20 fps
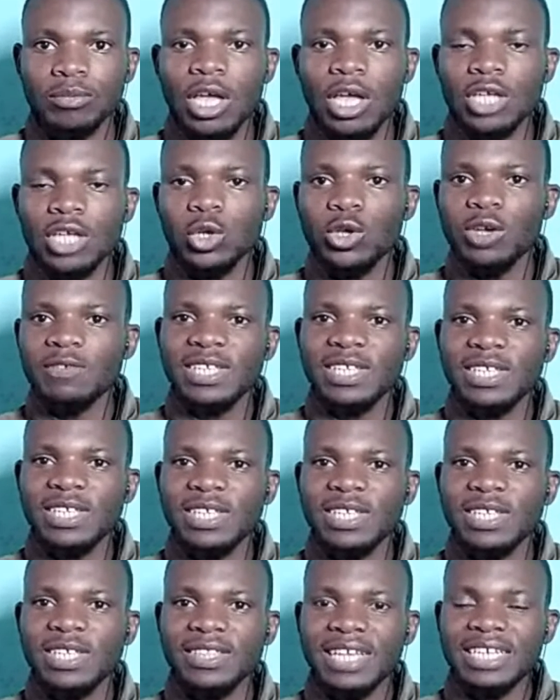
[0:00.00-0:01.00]
So you have
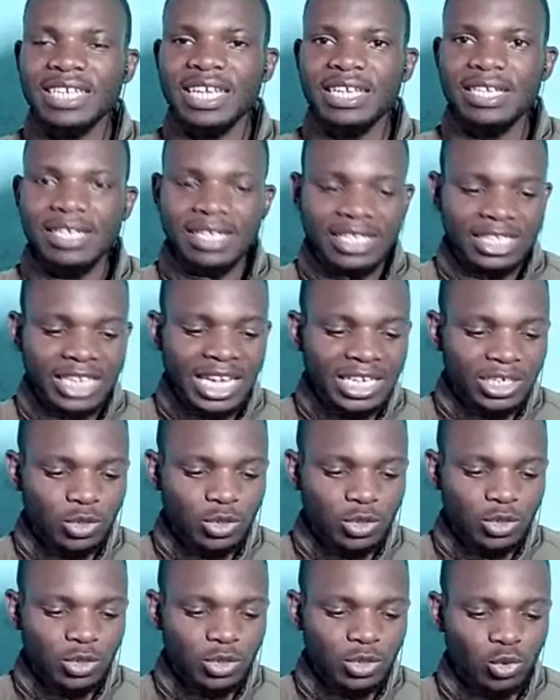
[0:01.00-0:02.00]
seen that he
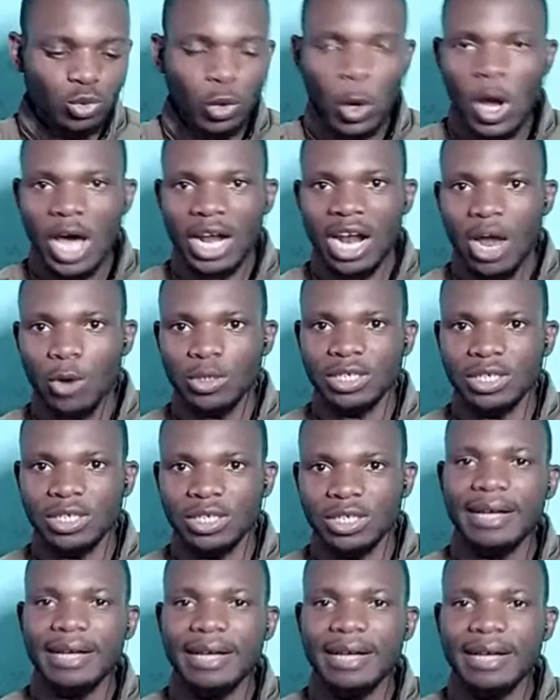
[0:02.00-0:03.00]
tried to go around,
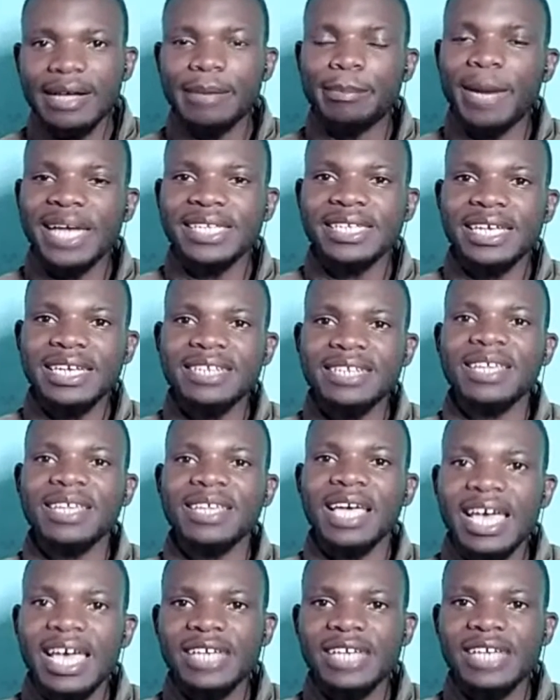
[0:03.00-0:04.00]
but at
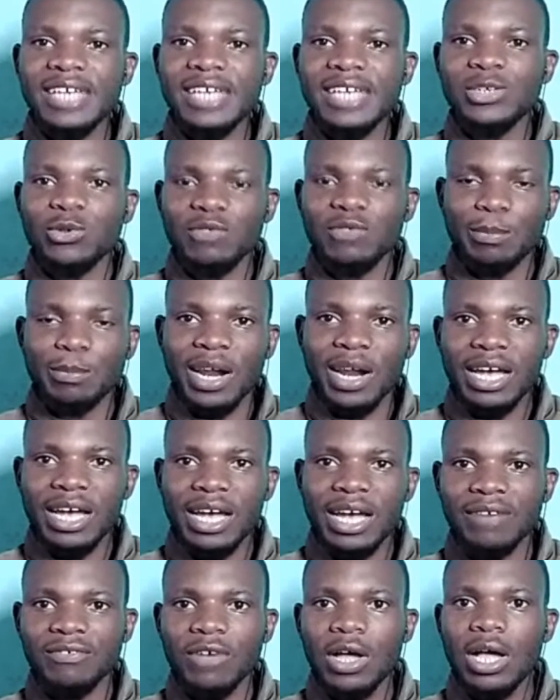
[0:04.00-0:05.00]
the end of the
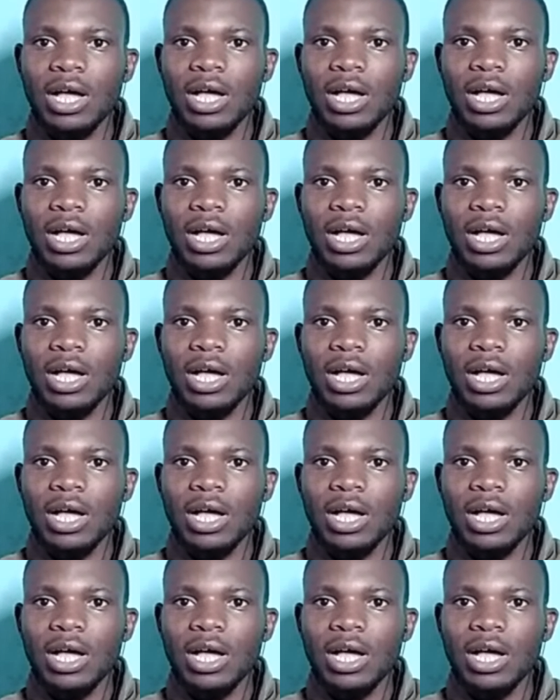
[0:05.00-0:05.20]
paragraph,